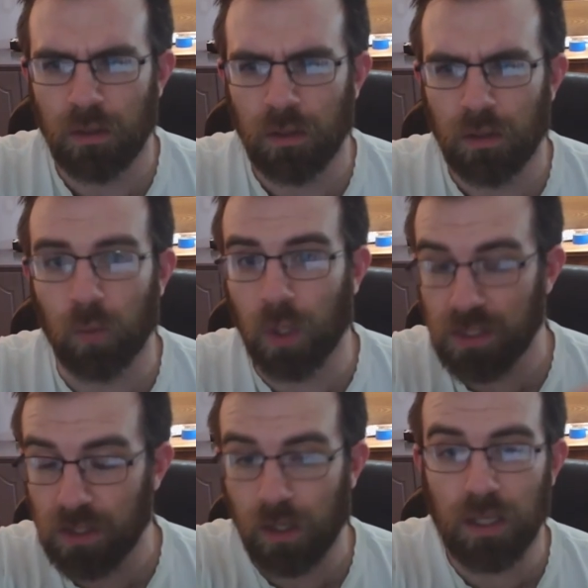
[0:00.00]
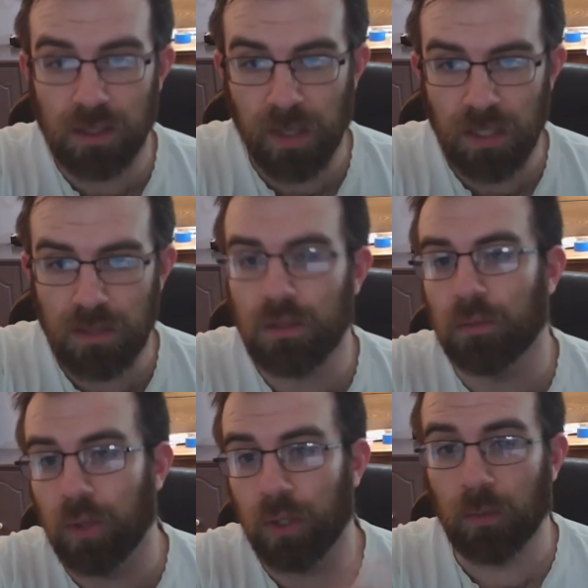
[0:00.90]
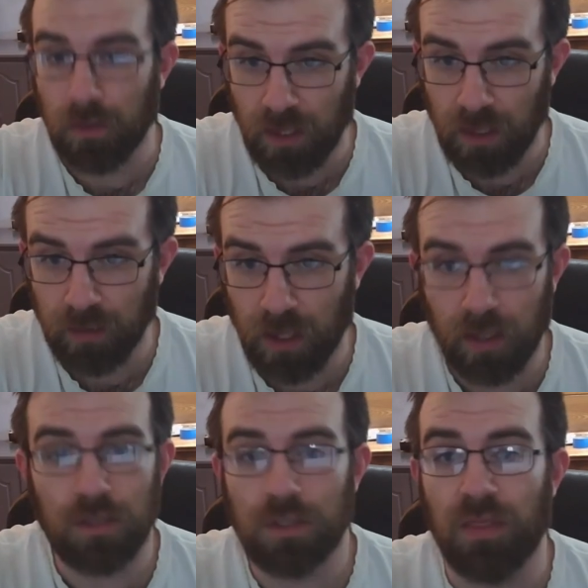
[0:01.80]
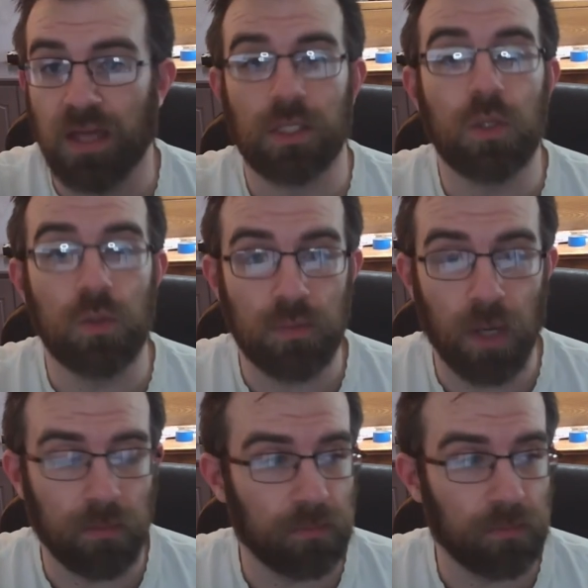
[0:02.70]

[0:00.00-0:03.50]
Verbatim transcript: or worsen the constipation to the point where you get a blockage. That's a huge problem.